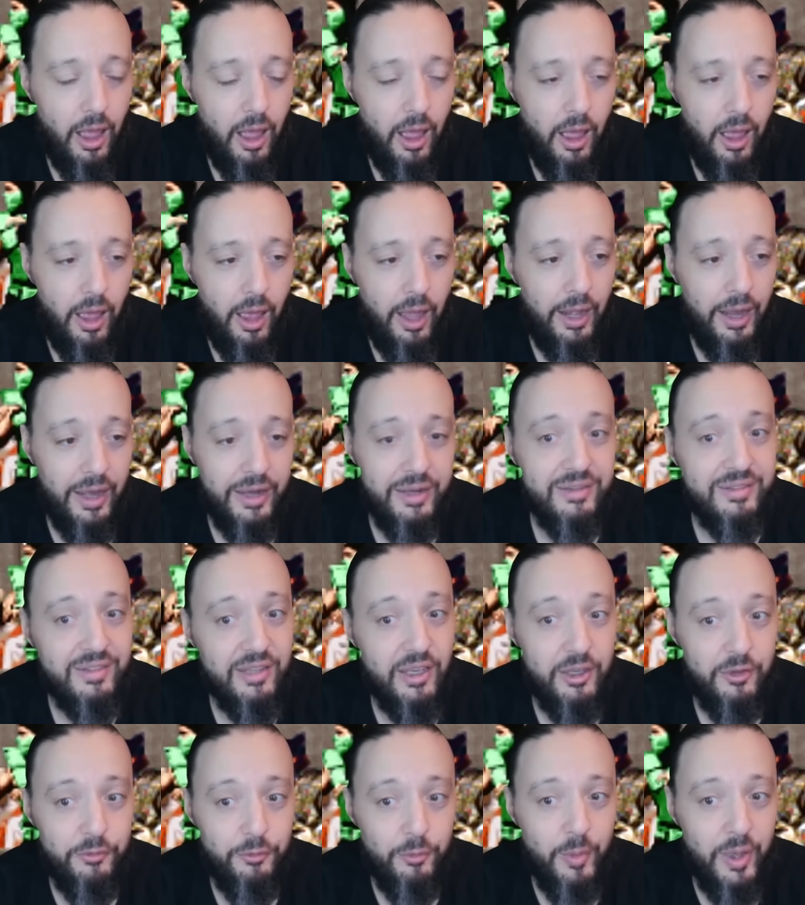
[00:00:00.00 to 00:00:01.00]
And I can
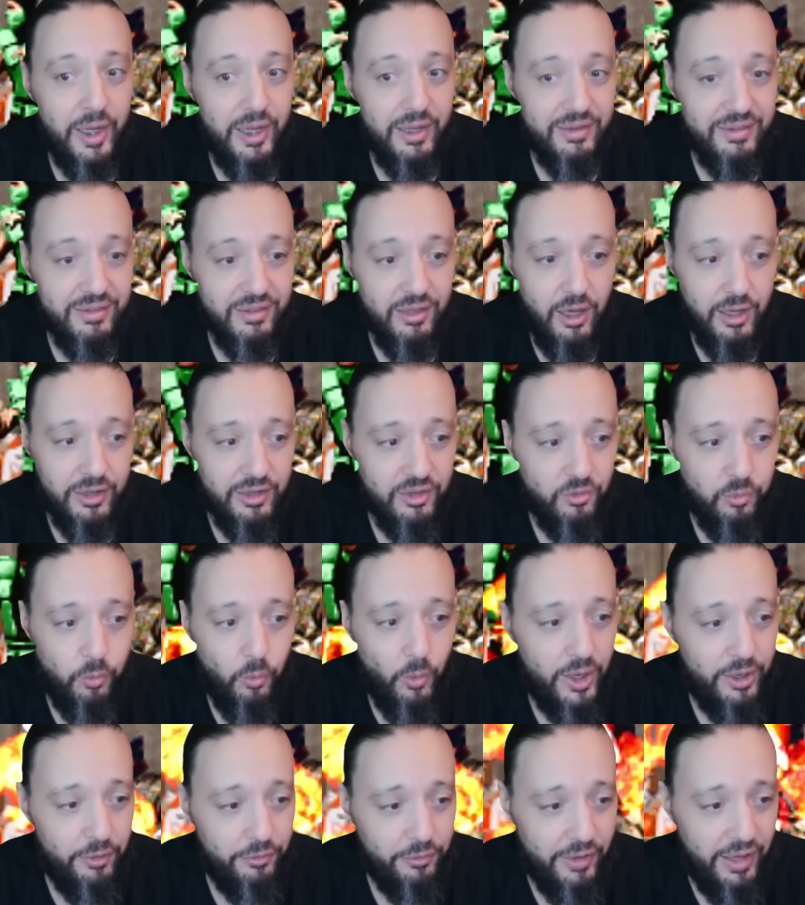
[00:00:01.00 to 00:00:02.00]
tell you from hands-on, it's
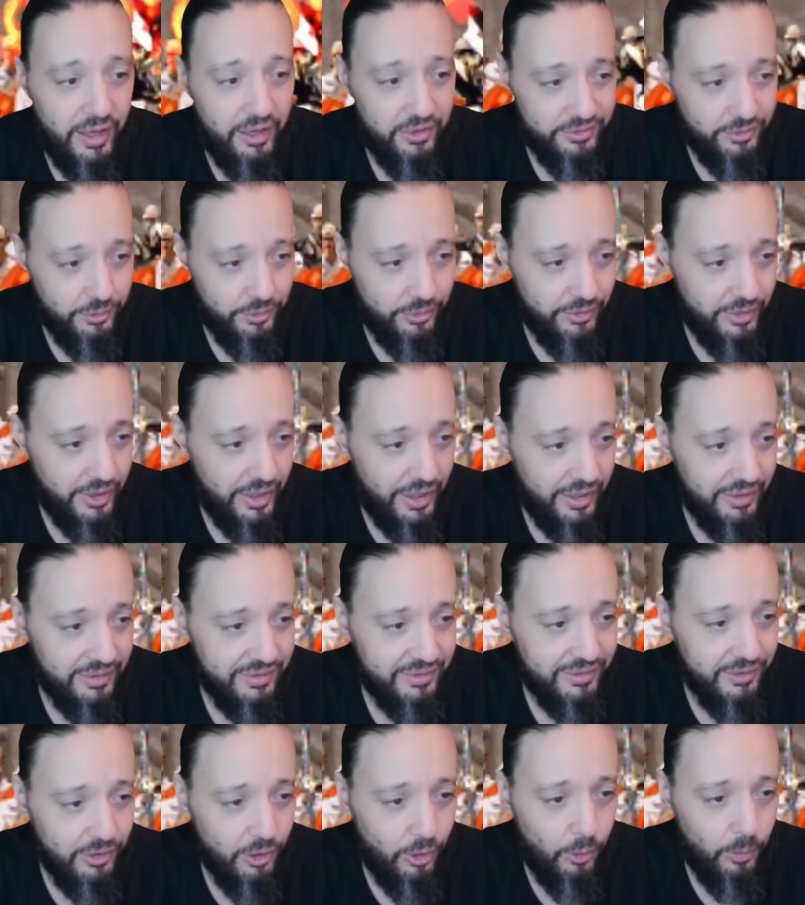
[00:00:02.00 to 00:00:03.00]
way faster than that.
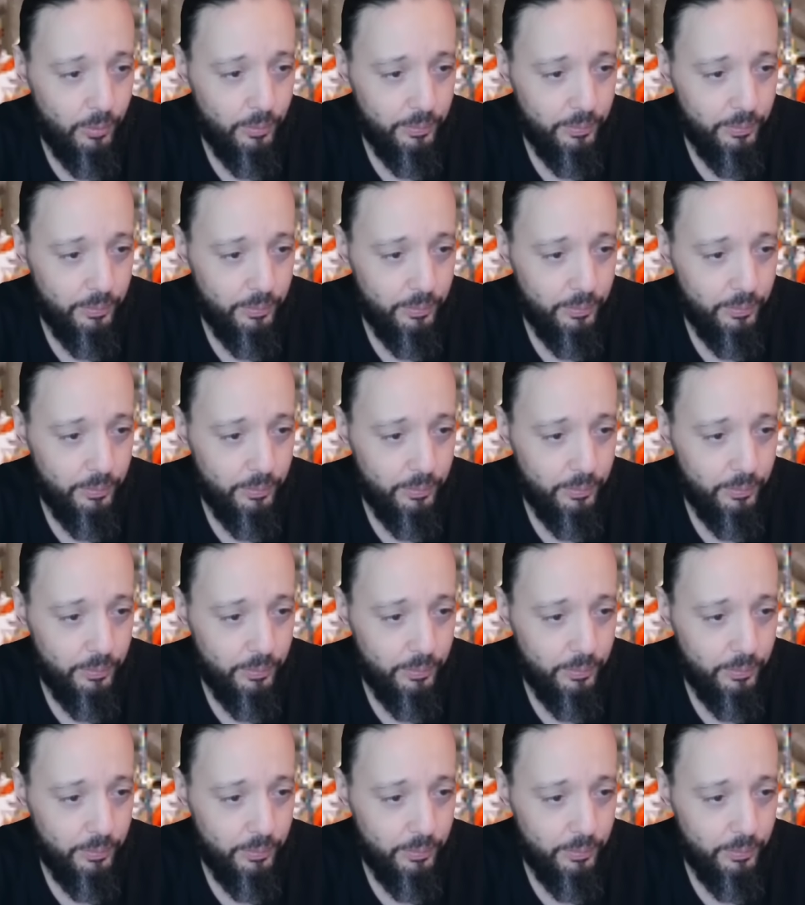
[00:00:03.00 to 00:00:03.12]
So,